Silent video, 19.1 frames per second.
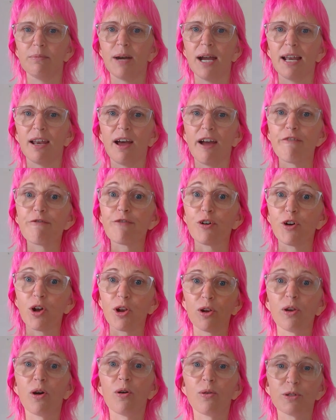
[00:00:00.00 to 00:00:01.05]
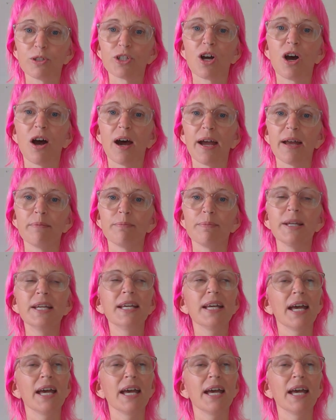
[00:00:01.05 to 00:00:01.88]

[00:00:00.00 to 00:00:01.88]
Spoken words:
my life for a long time.